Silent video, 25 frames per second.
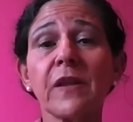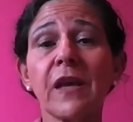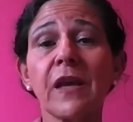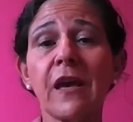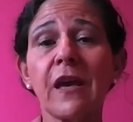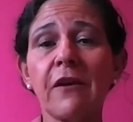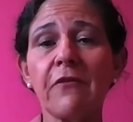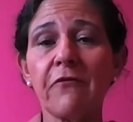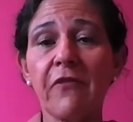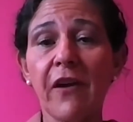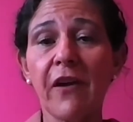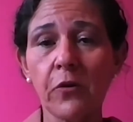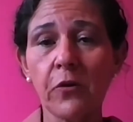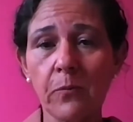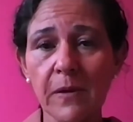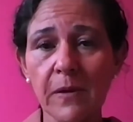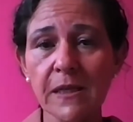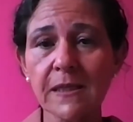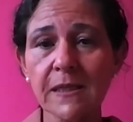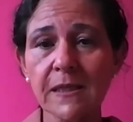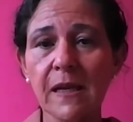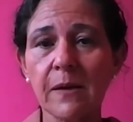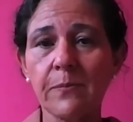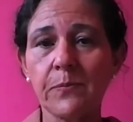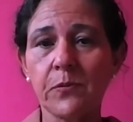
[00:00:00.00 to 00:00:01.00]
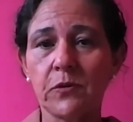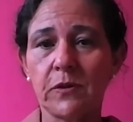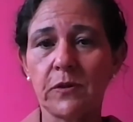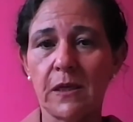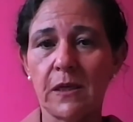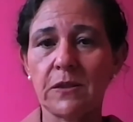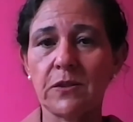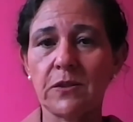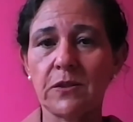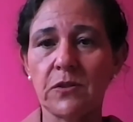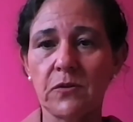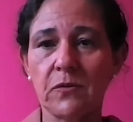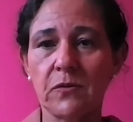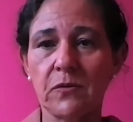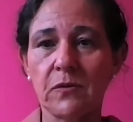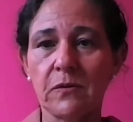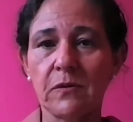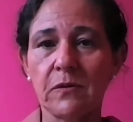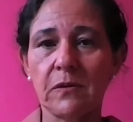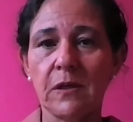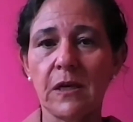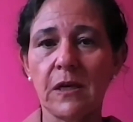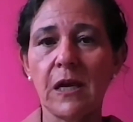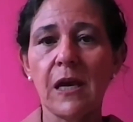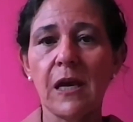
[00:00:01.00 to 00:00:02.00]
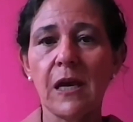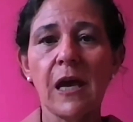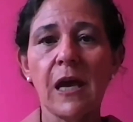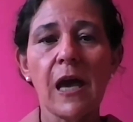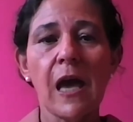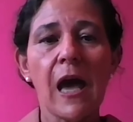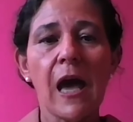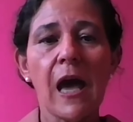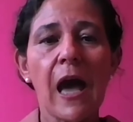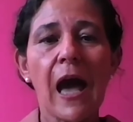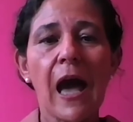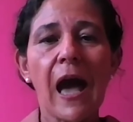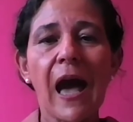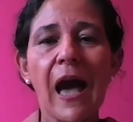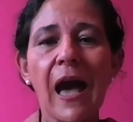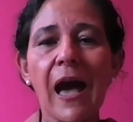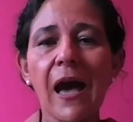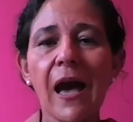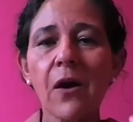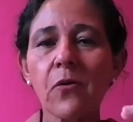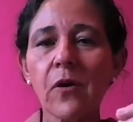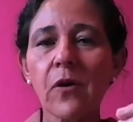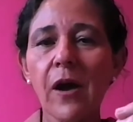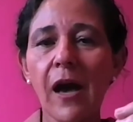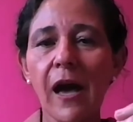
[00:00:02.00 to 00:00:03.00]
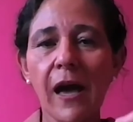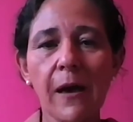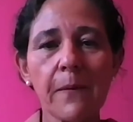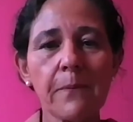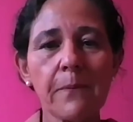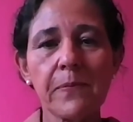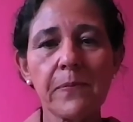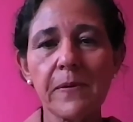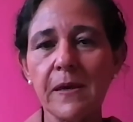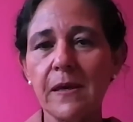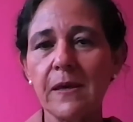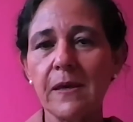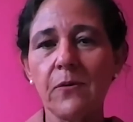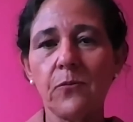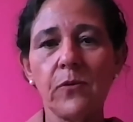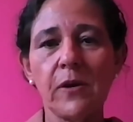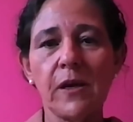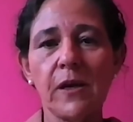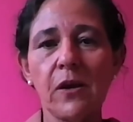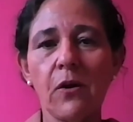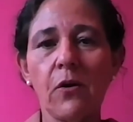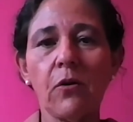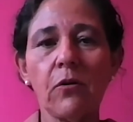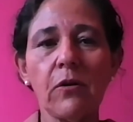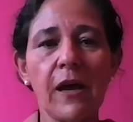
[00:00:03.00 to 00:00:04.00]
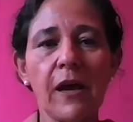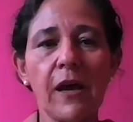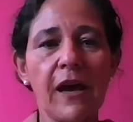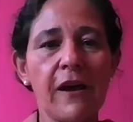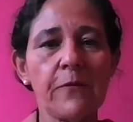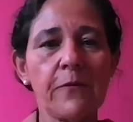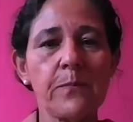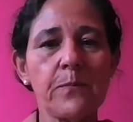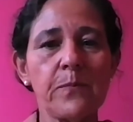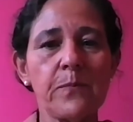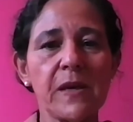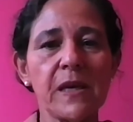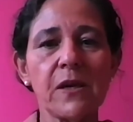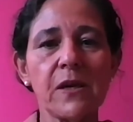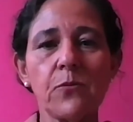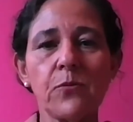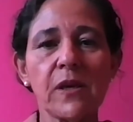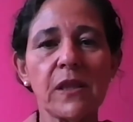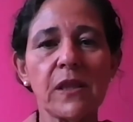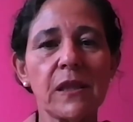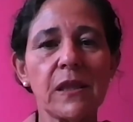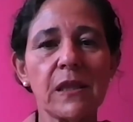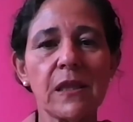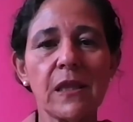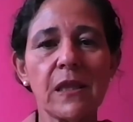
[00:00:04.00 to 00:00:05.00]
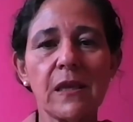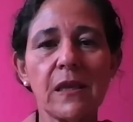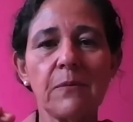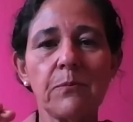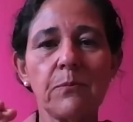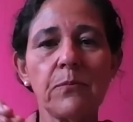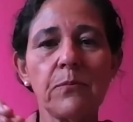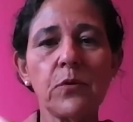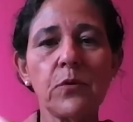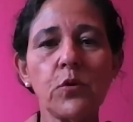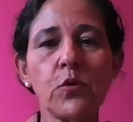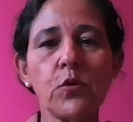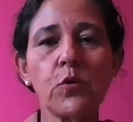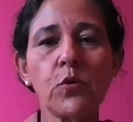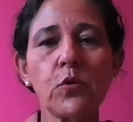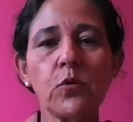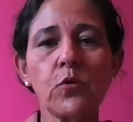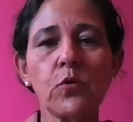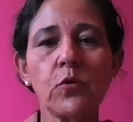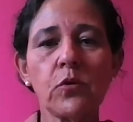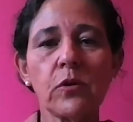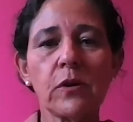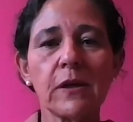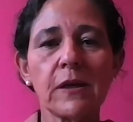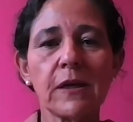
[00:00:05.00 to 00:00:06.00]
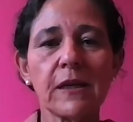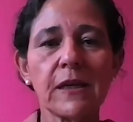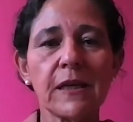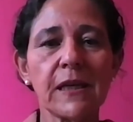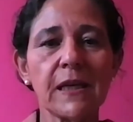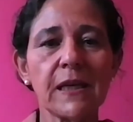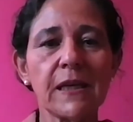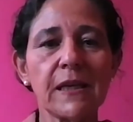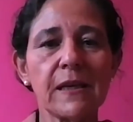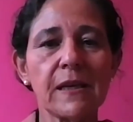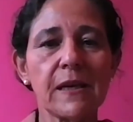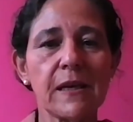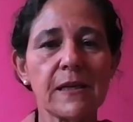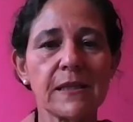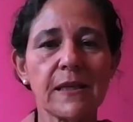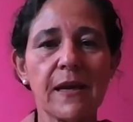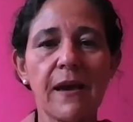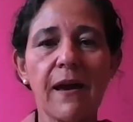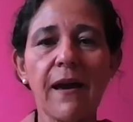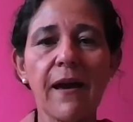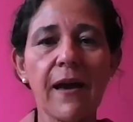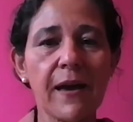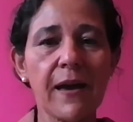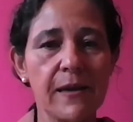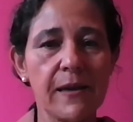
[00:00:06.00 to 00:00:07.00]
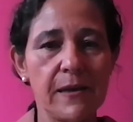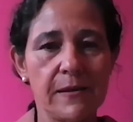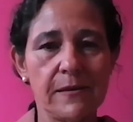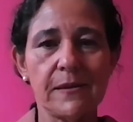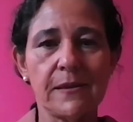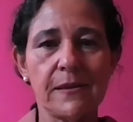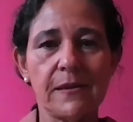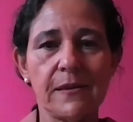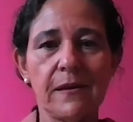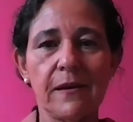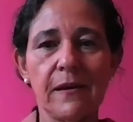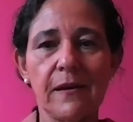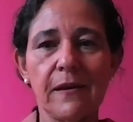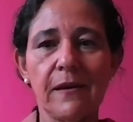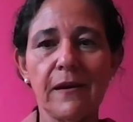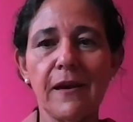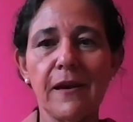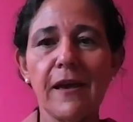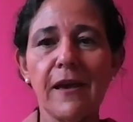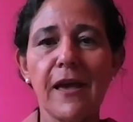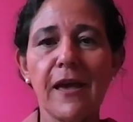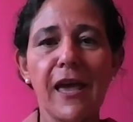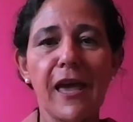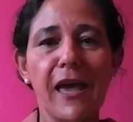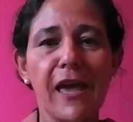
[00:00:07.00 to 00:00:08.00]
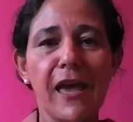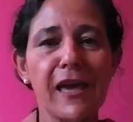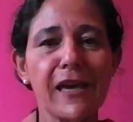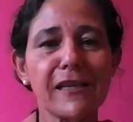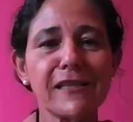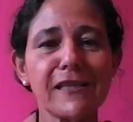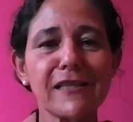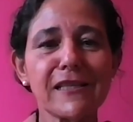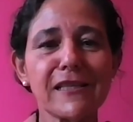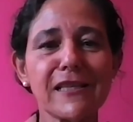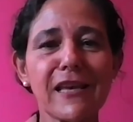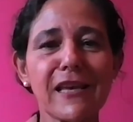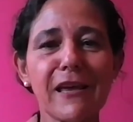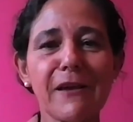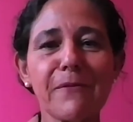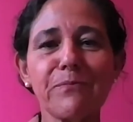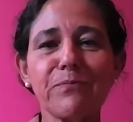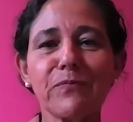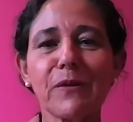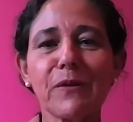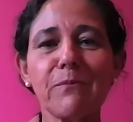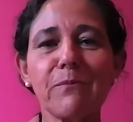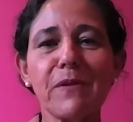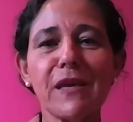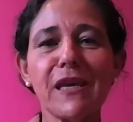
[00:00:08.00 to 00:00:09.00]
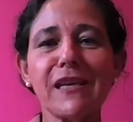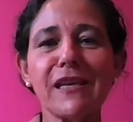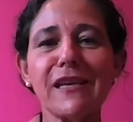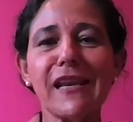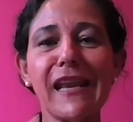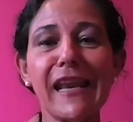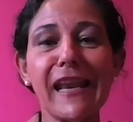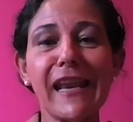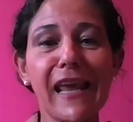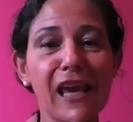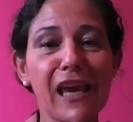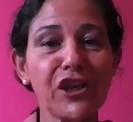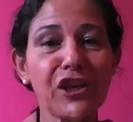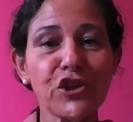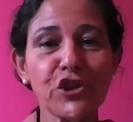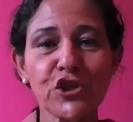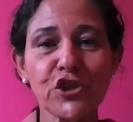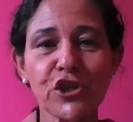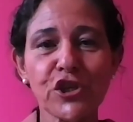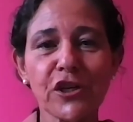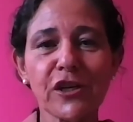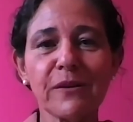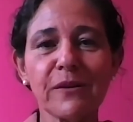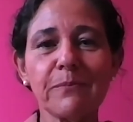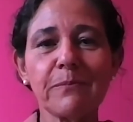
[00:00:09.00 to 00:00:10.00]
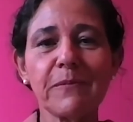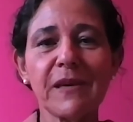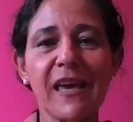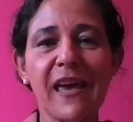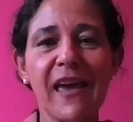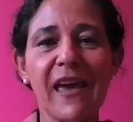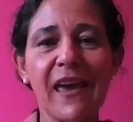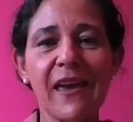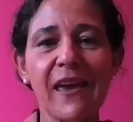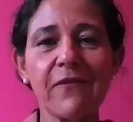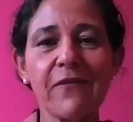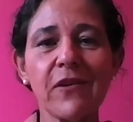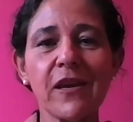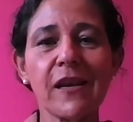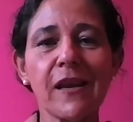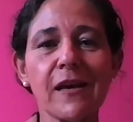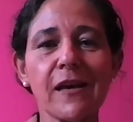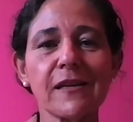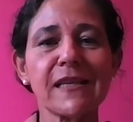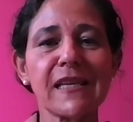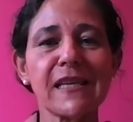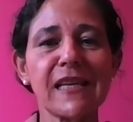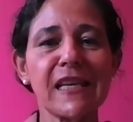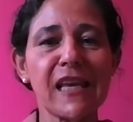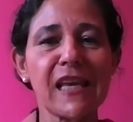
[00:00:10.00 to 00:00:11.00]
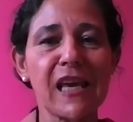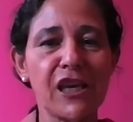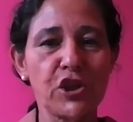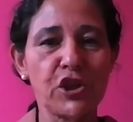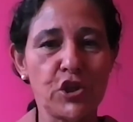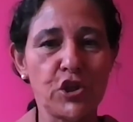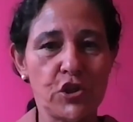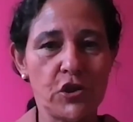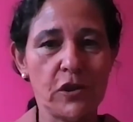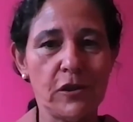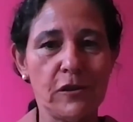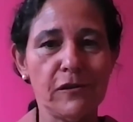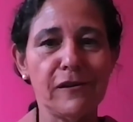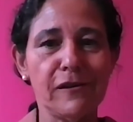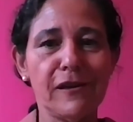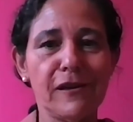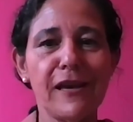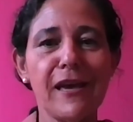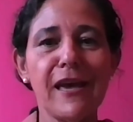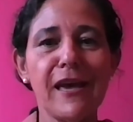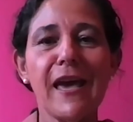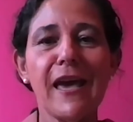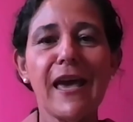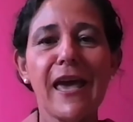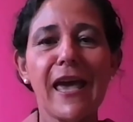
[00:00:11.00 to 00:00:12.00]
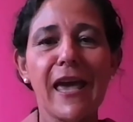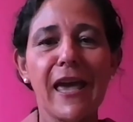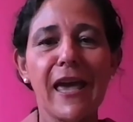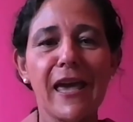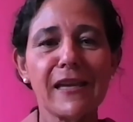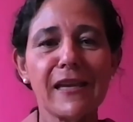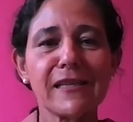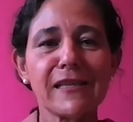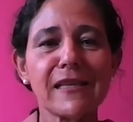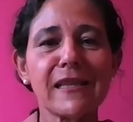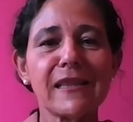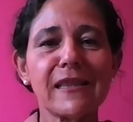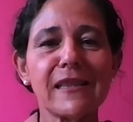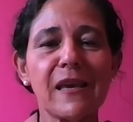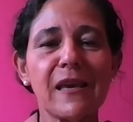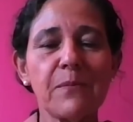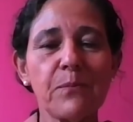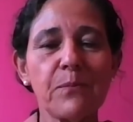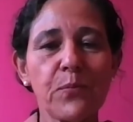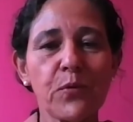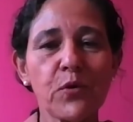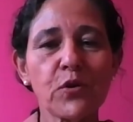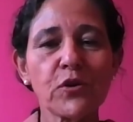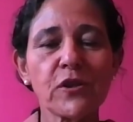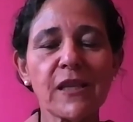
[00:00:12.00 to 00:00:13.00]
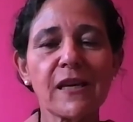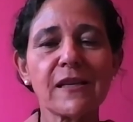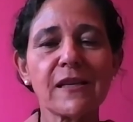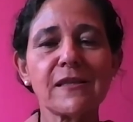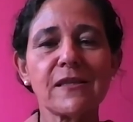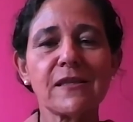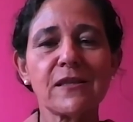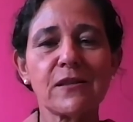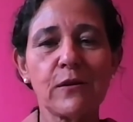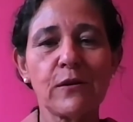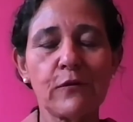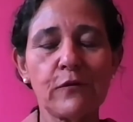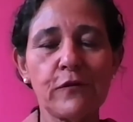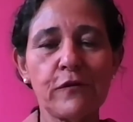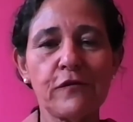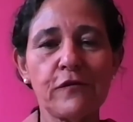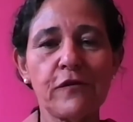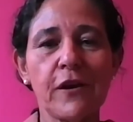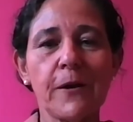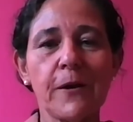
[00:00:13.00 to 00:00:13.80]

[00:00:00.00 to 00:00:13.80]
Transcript: environmental protection. How happy we all have been with blue, clean skies, and being nature, behaving as nature, and the importance of